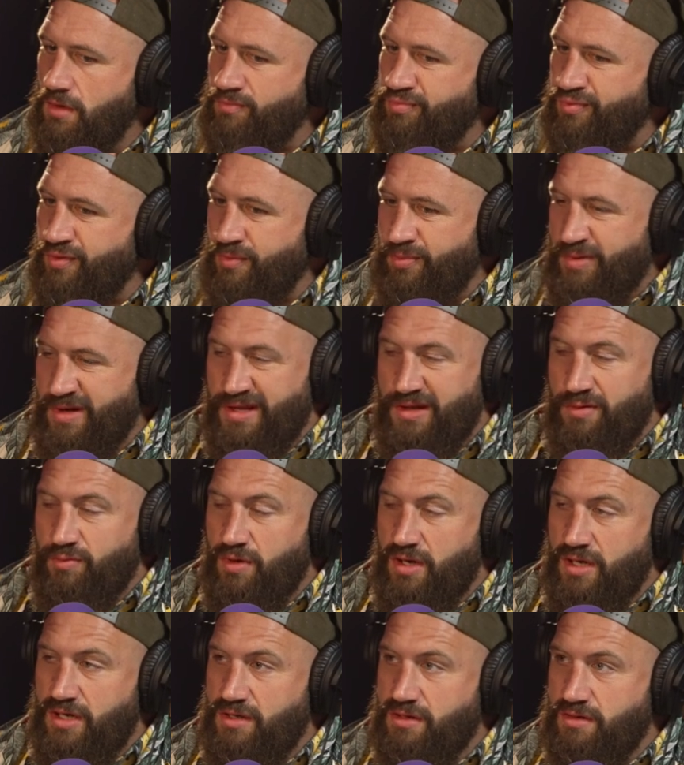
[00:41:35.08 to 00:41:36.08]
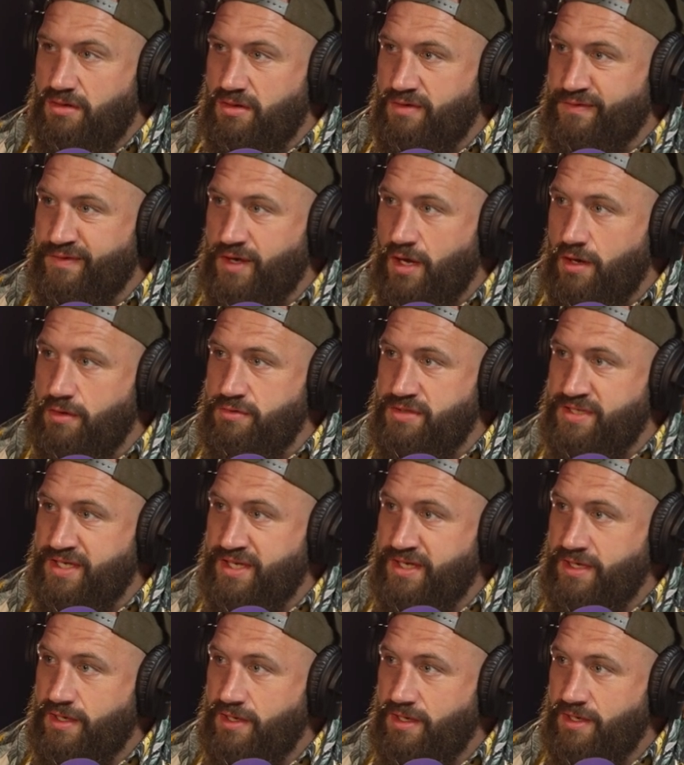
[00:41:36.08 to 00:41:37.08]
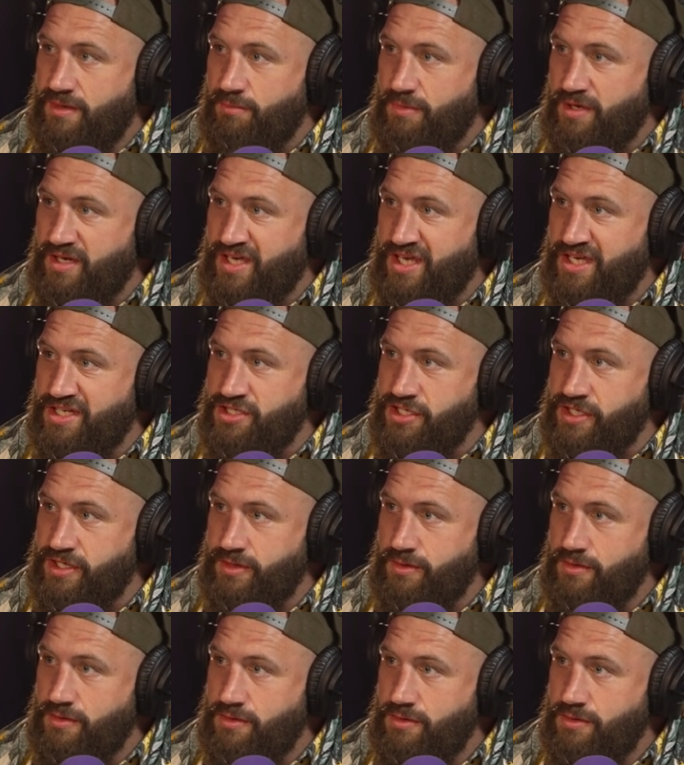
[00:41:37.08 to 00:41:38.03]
Probably the one of Cozy in my kitchen.